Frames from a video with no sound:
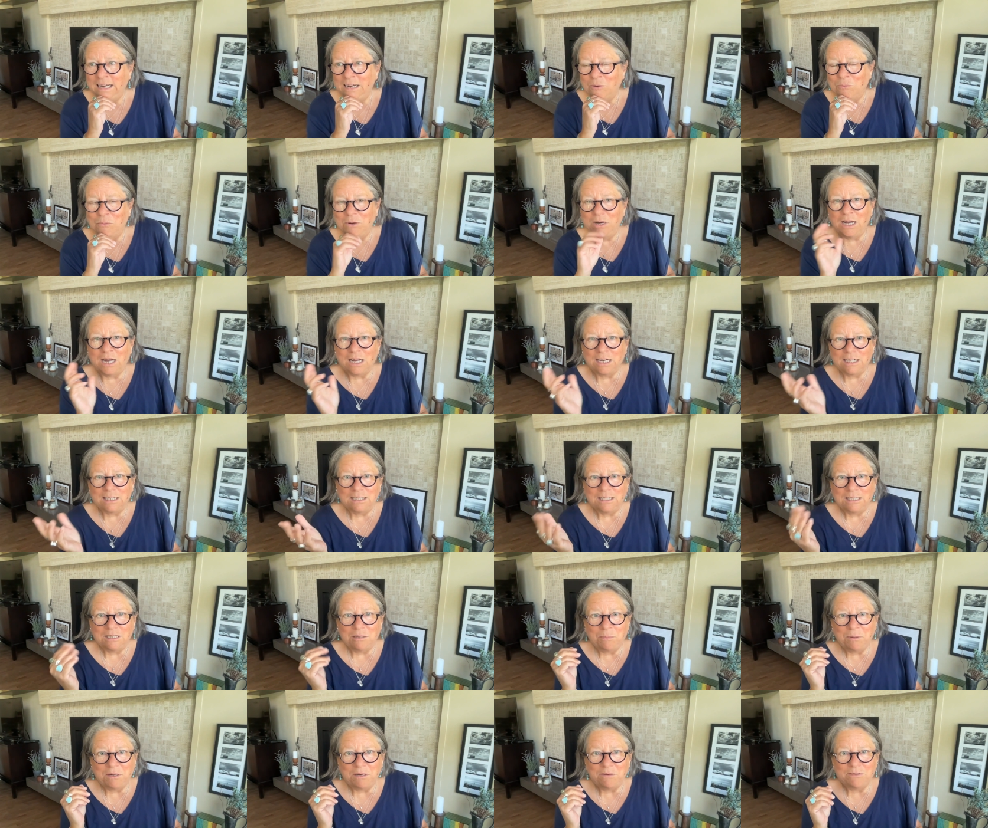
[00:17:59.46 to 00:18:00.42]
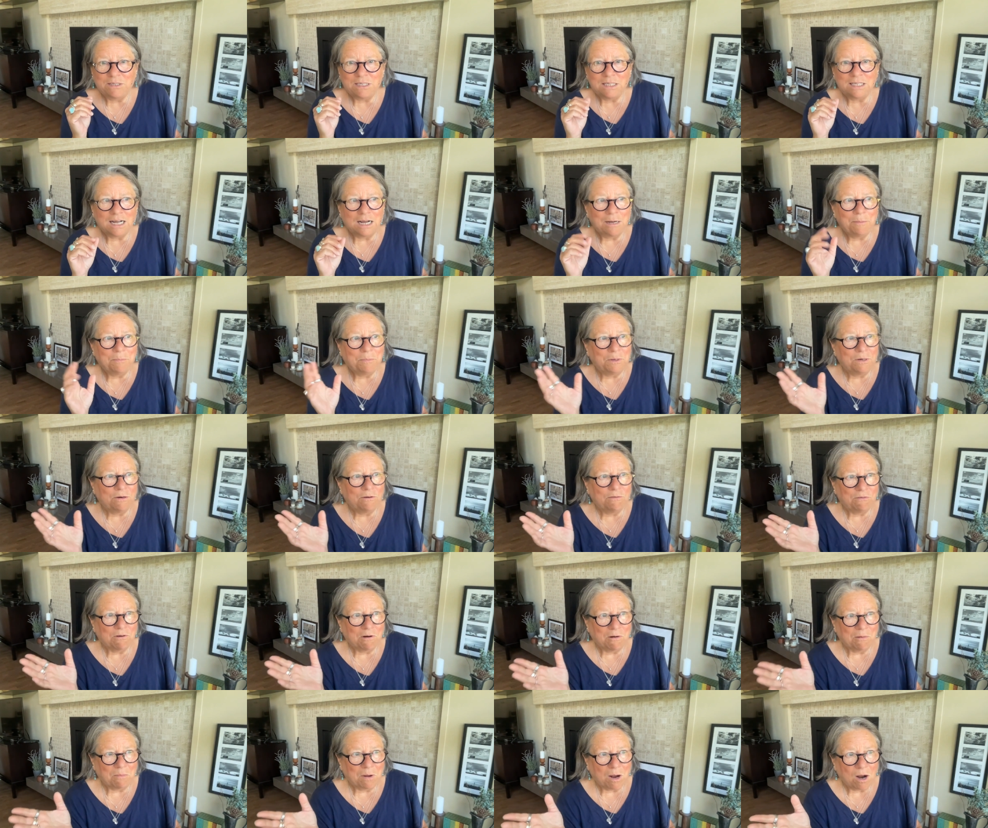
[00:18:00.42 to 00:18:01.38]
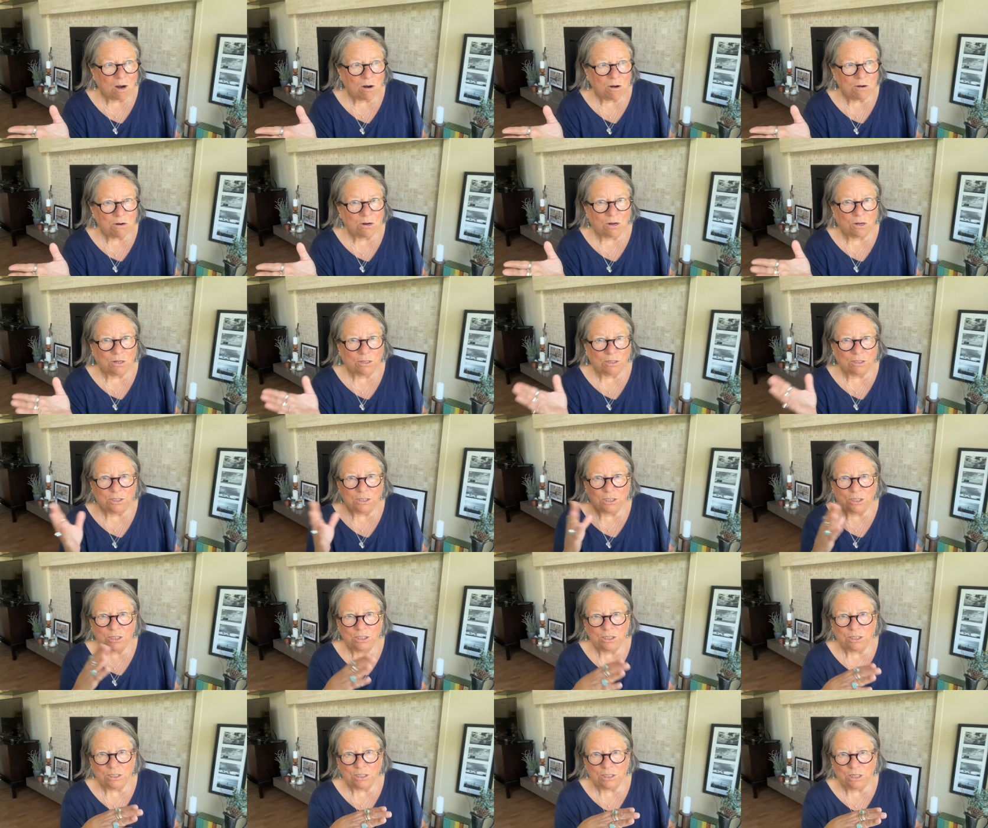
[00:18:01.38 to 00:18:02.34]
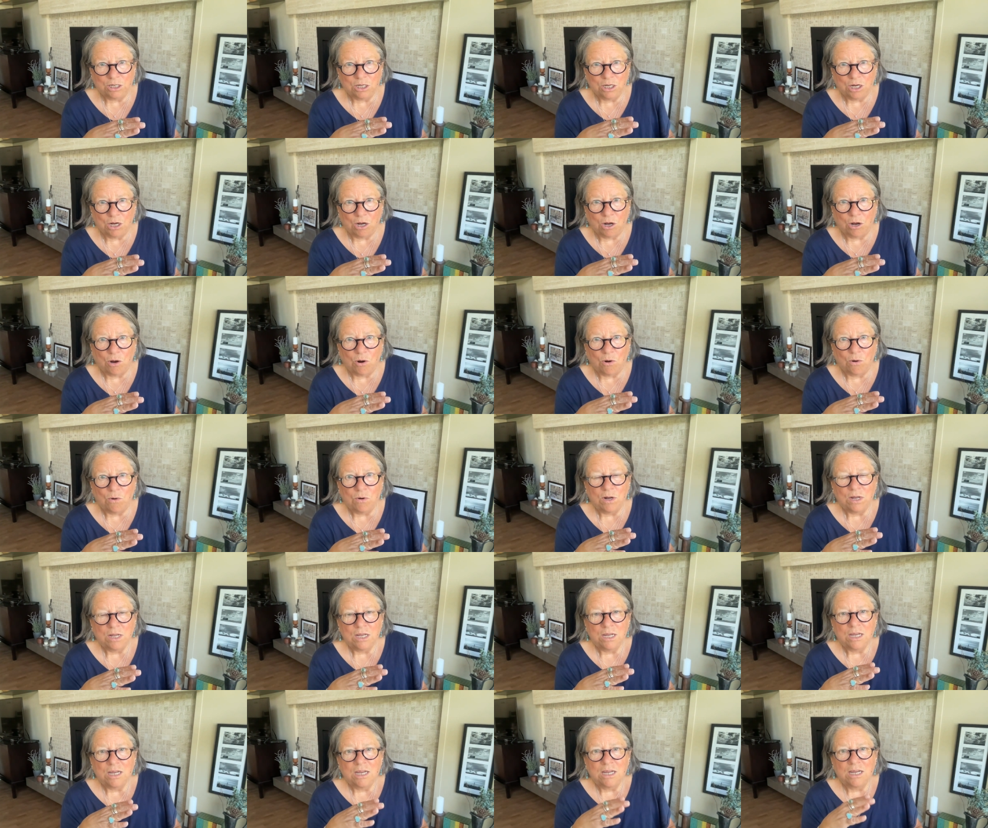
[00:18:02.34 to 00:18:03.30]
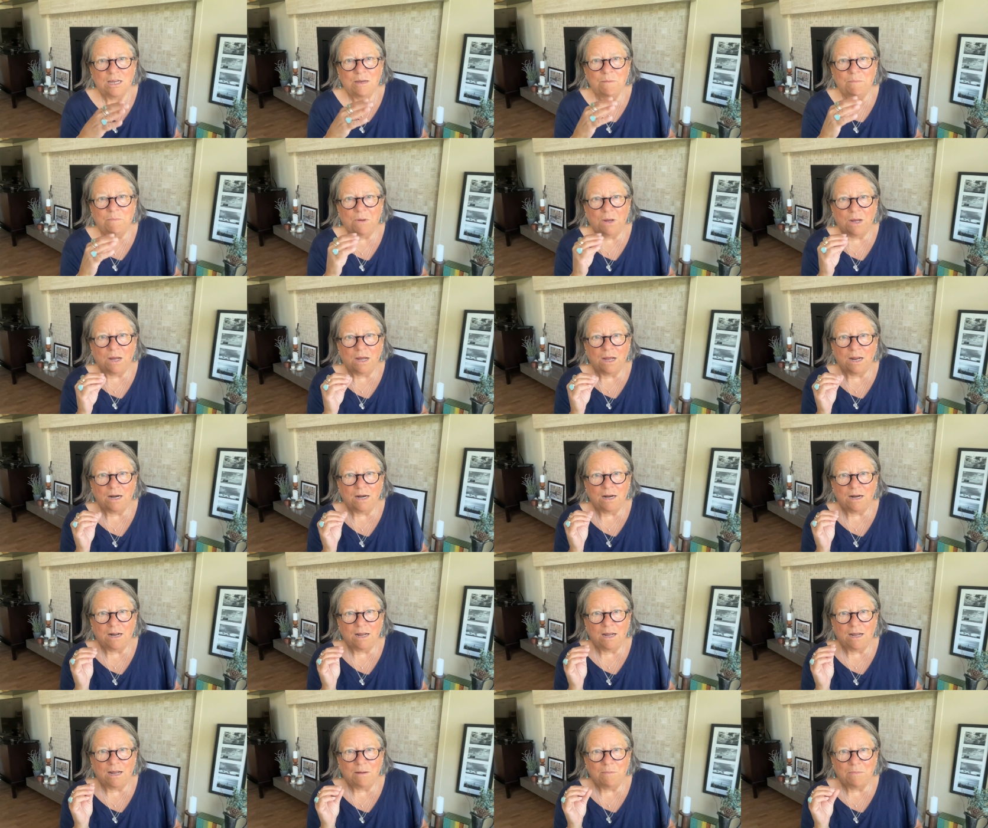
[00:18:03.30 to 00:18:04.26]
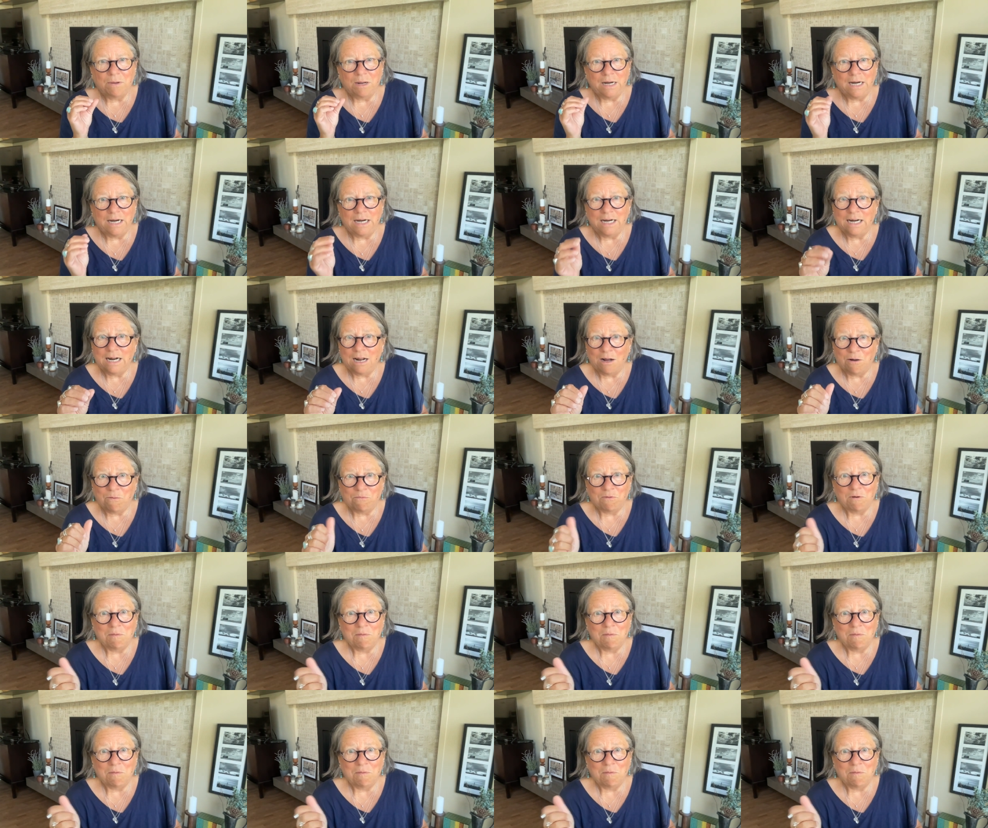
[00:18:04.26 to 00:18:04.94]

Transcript: we got a little bit of a stipend from our college to go but um, i needed help